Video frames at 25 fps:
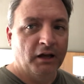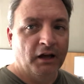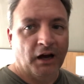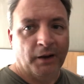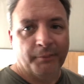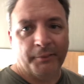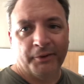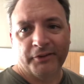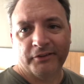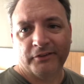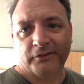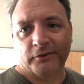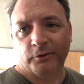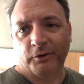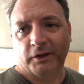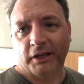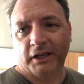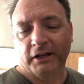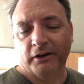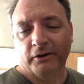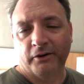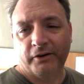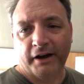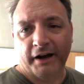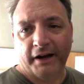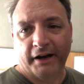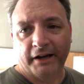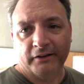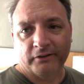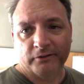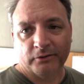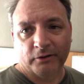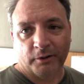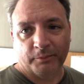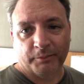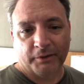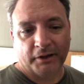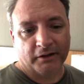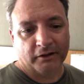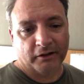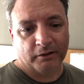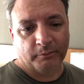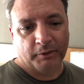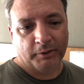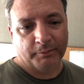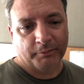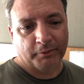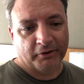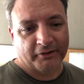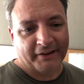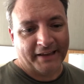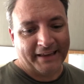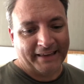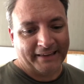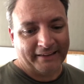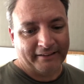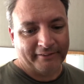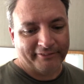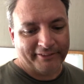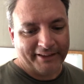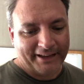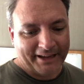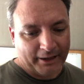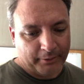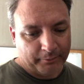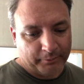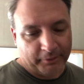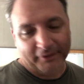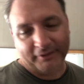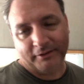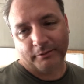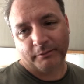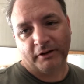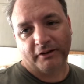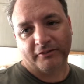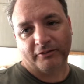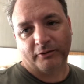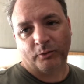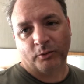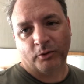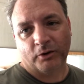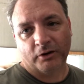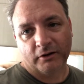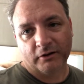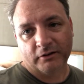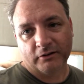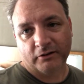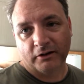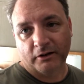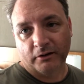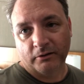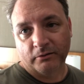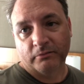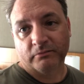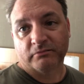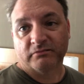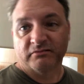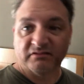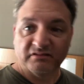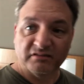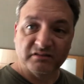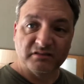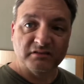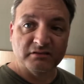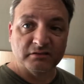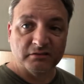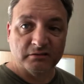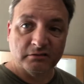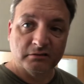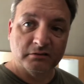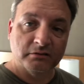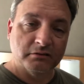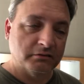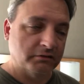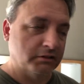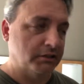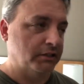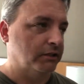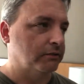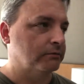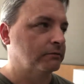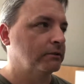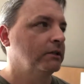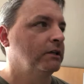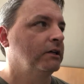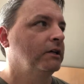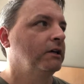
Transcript: I'm on this new keto diet, so I'm not going to be partaking of that. Plus, I'm here for work, so mm, you know.